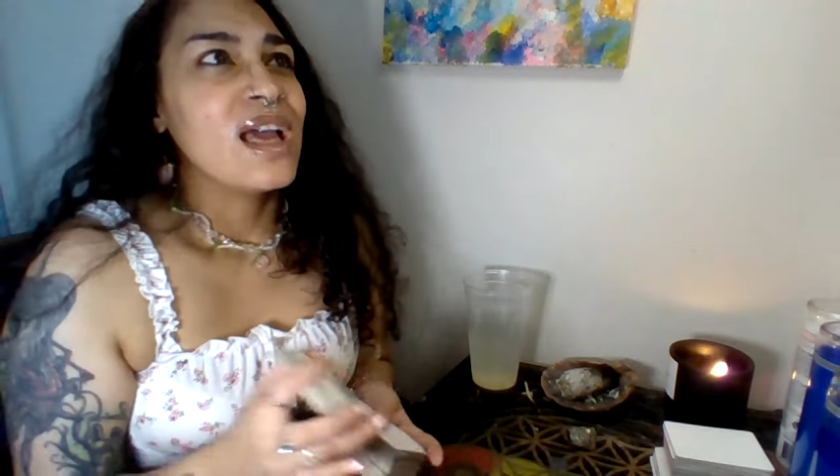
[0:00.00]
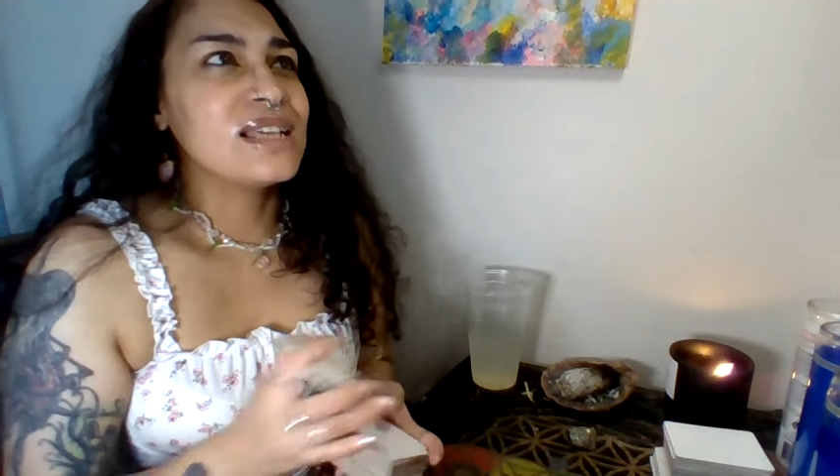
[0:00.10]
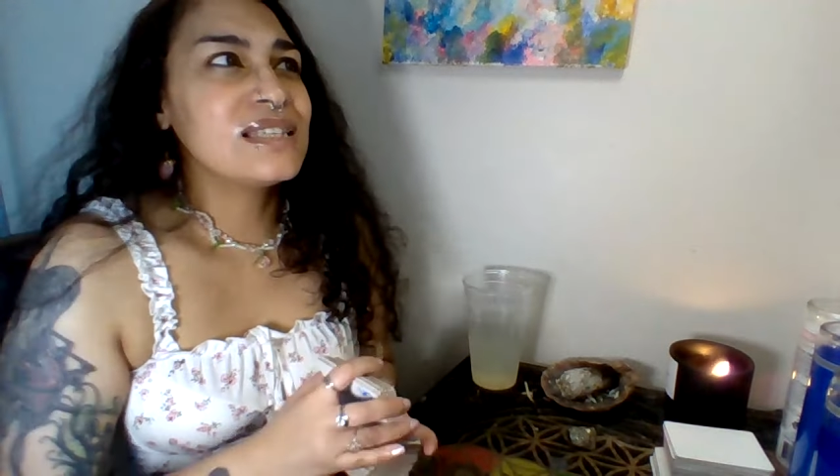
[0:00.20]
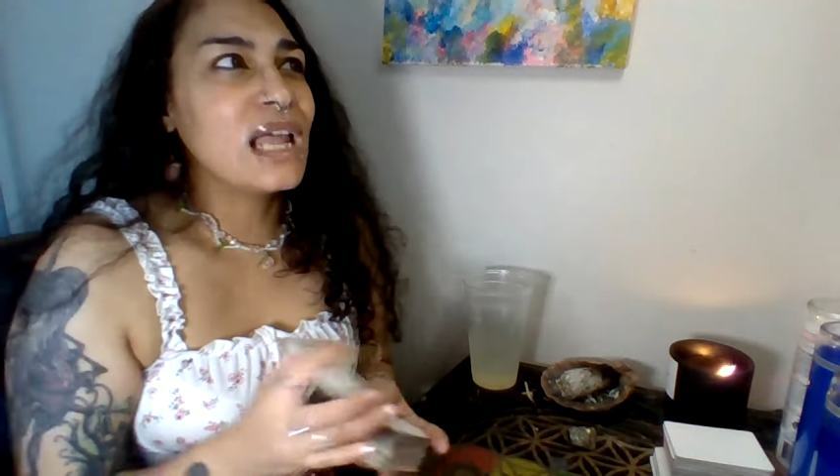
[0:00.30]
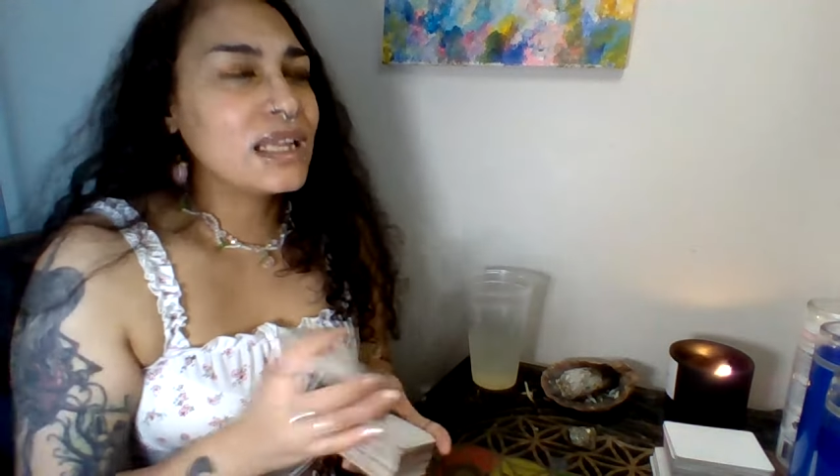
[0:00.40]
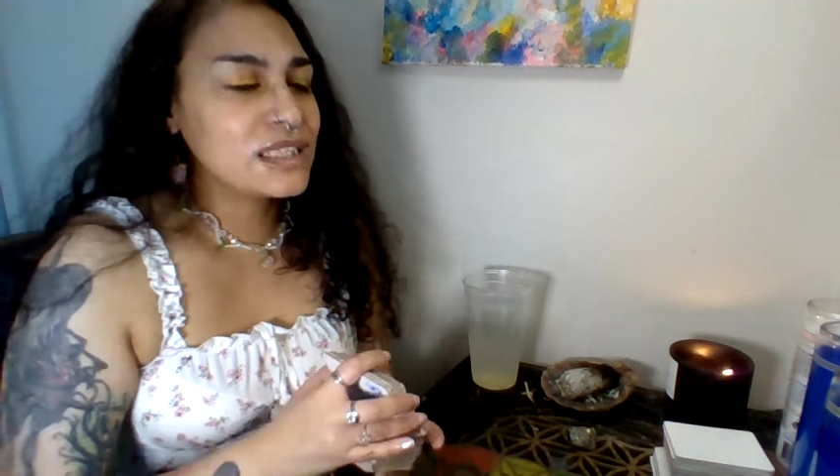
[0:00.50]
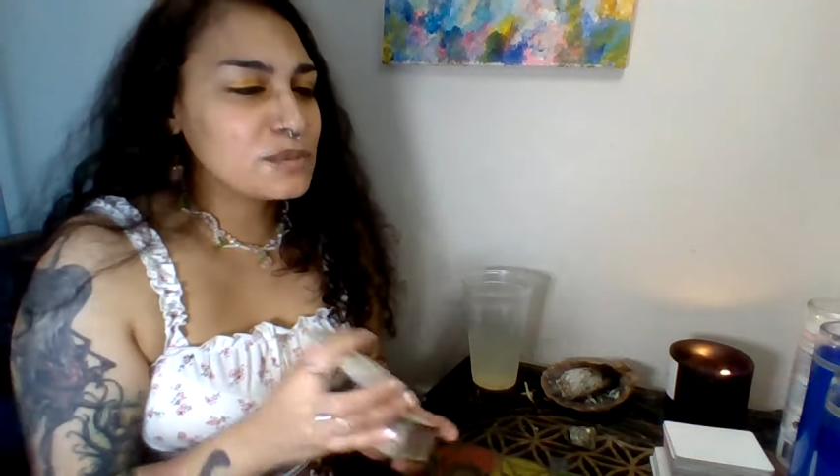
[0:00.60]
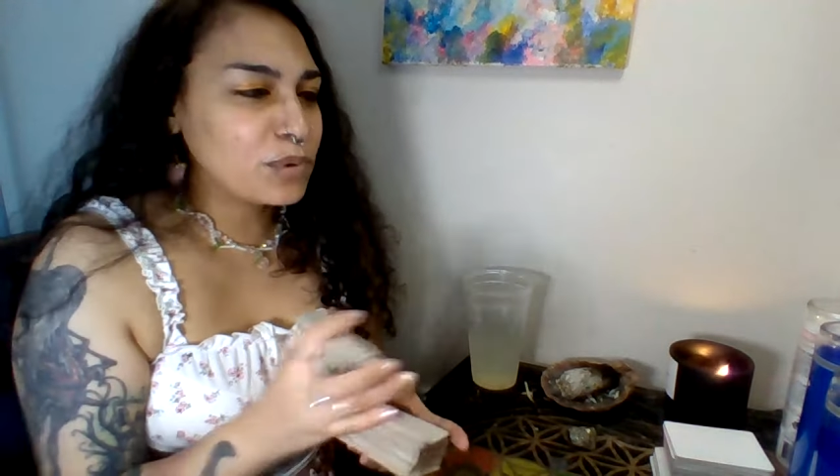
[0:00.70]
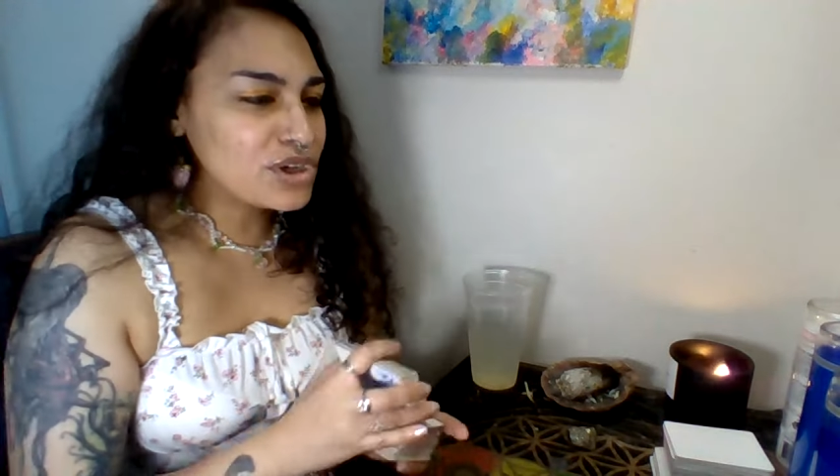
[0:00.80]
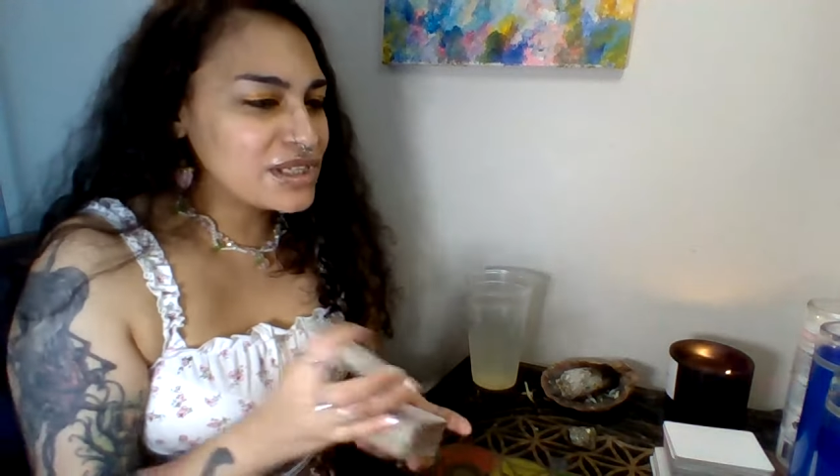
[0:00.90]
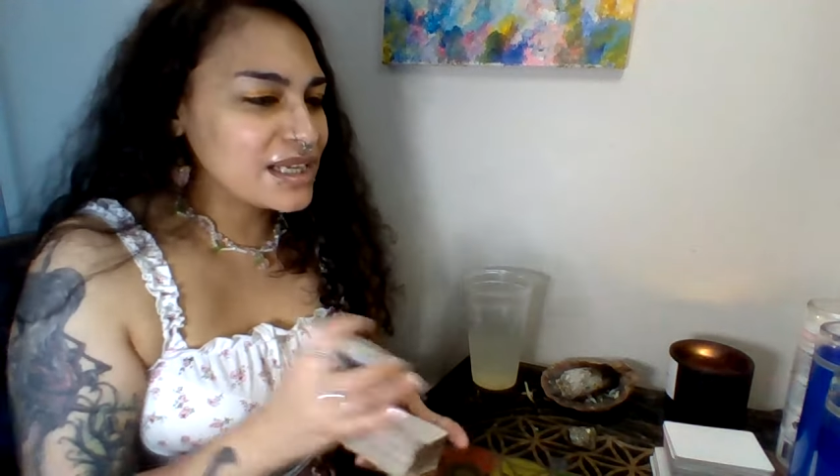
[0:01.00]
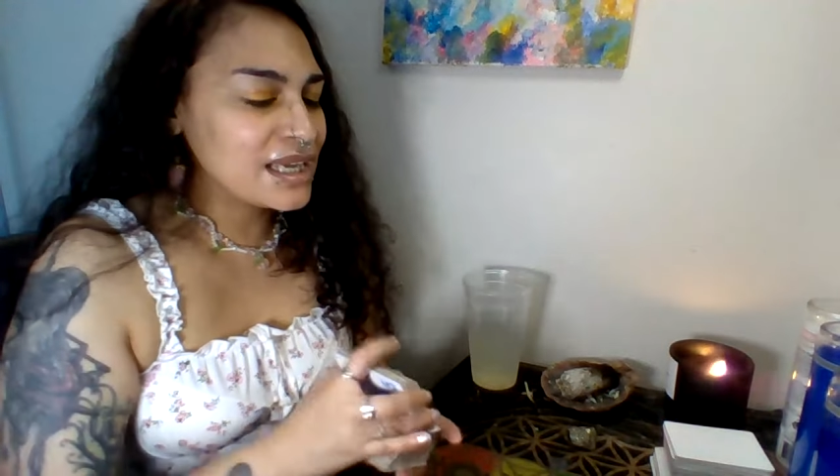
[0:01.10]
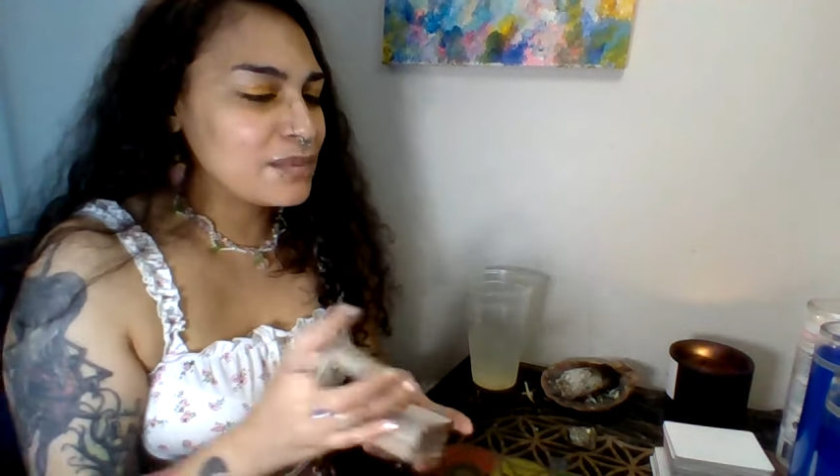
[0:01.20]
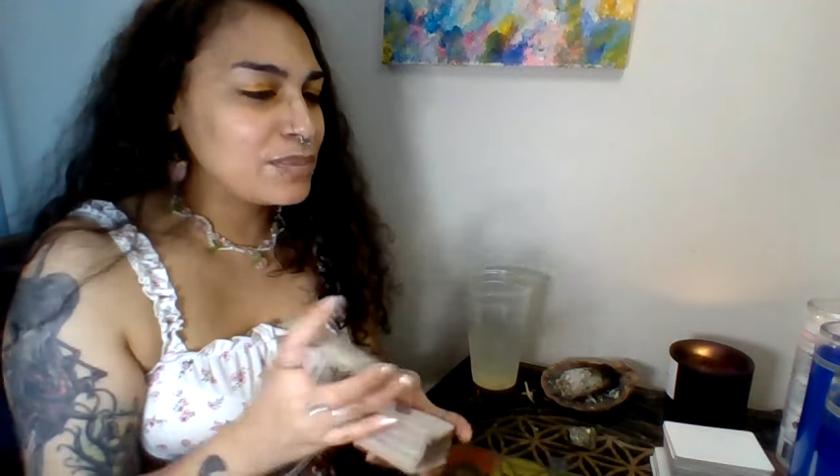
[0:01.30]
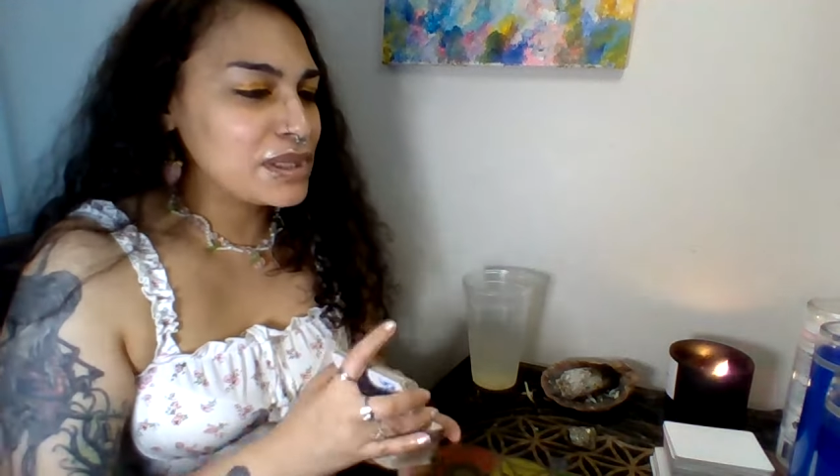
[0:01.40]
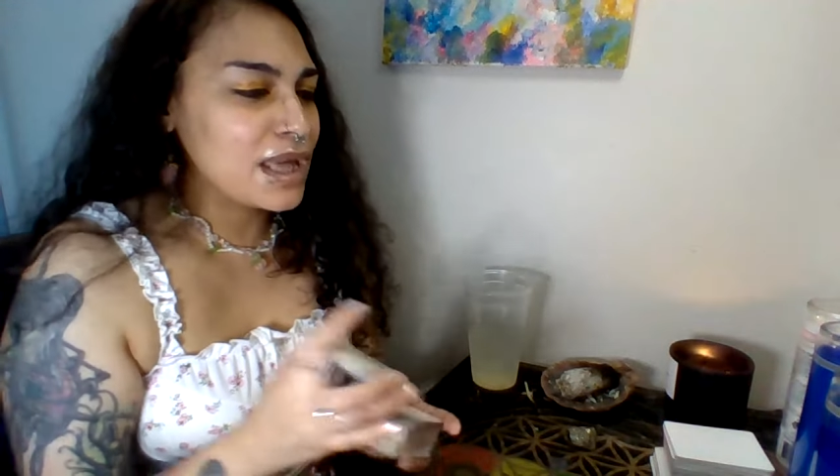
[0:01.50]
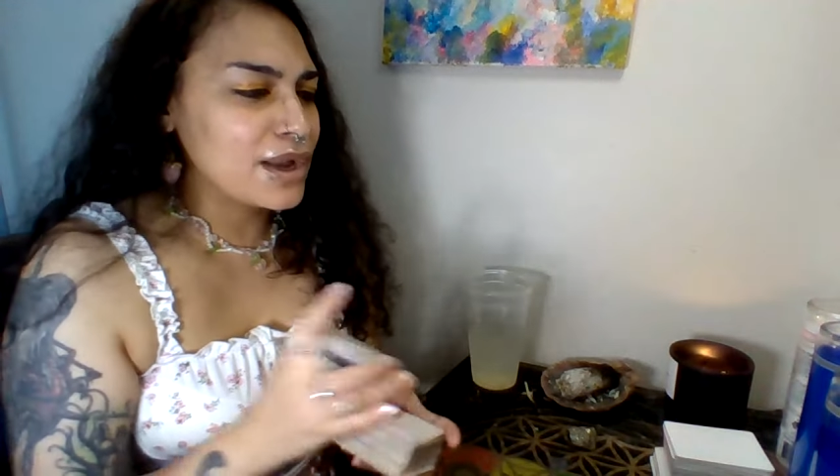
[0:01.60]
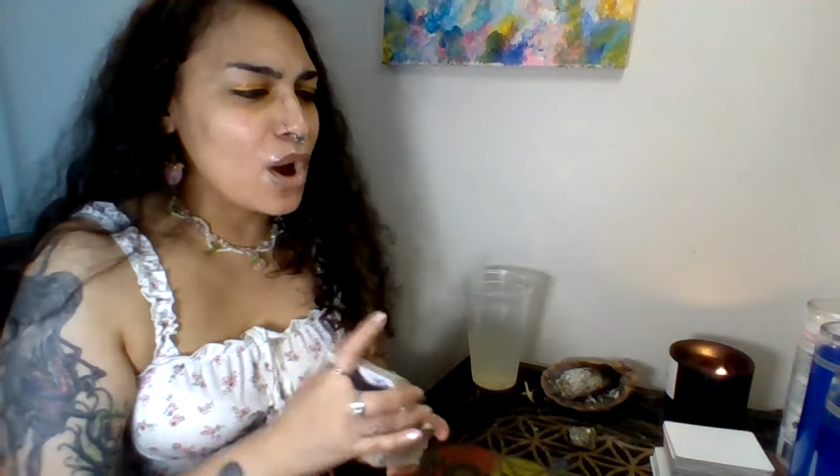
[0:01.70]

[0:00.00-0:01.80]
It's not like this person can be like,